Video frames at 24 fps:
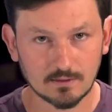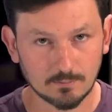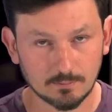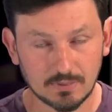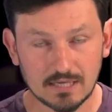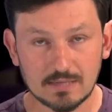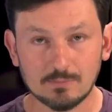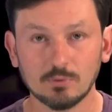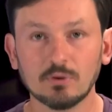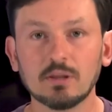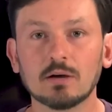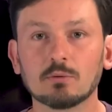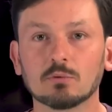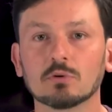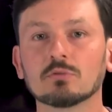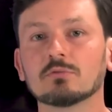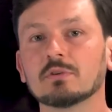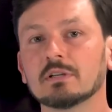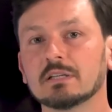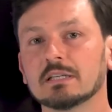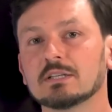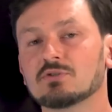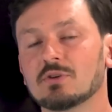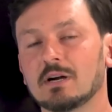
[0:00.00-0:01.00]
the people that we're
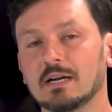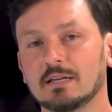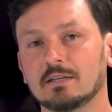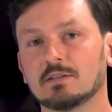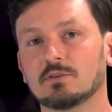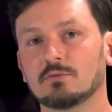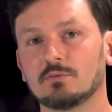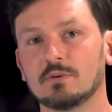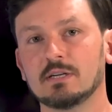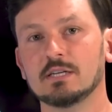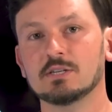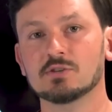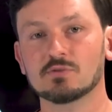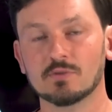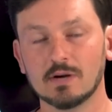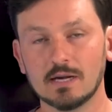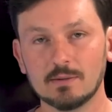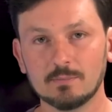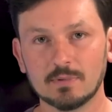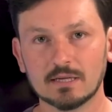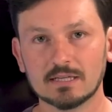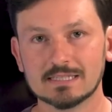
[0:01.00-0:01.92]
really trying to reach, right?